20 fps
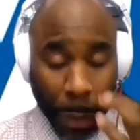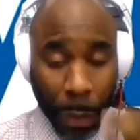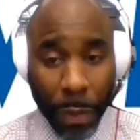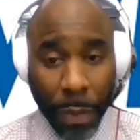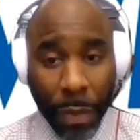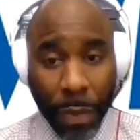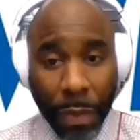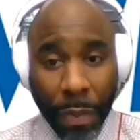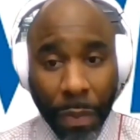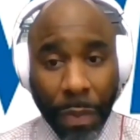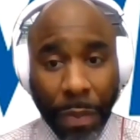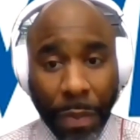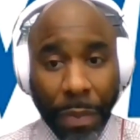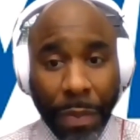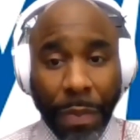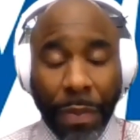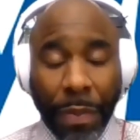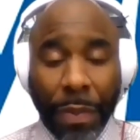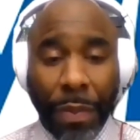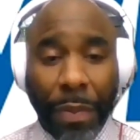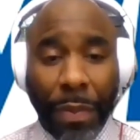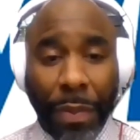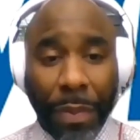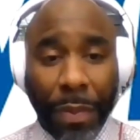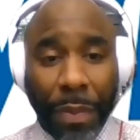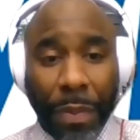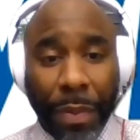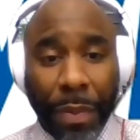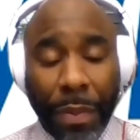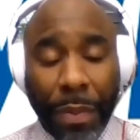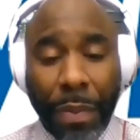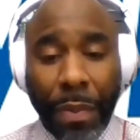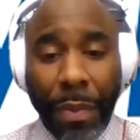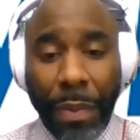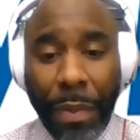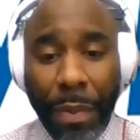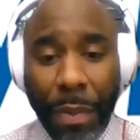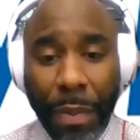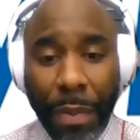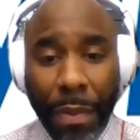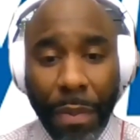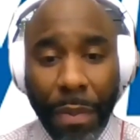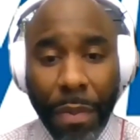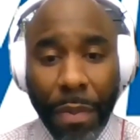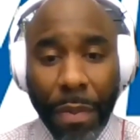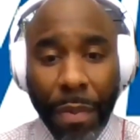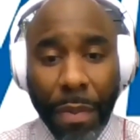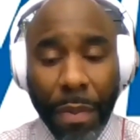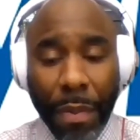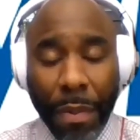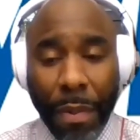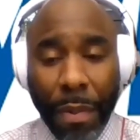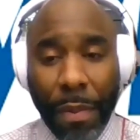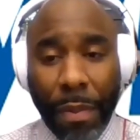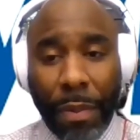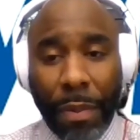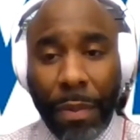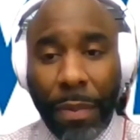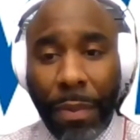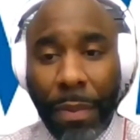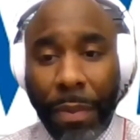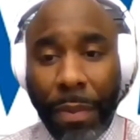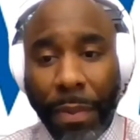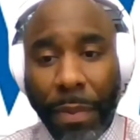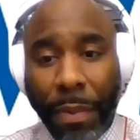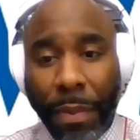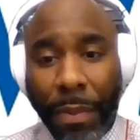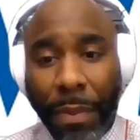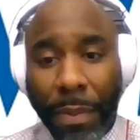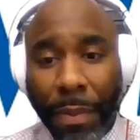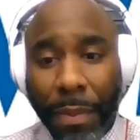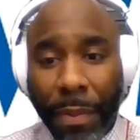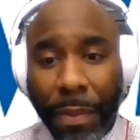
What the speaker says: No words are spoken by the person on screen.